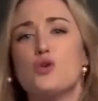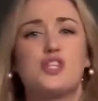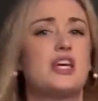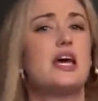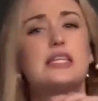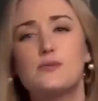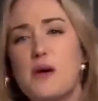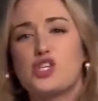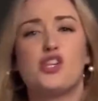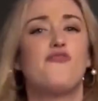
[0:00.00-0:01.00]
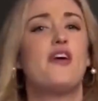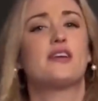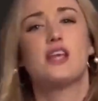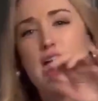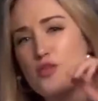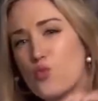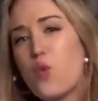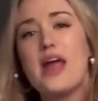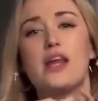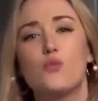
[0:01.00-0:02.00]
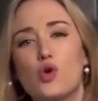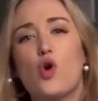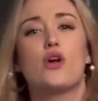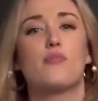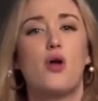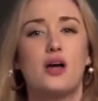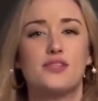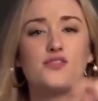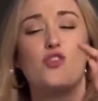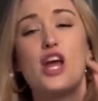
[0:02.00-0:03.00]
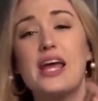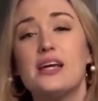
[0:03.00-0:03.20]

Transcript: music, special effects, and the writing and recording process for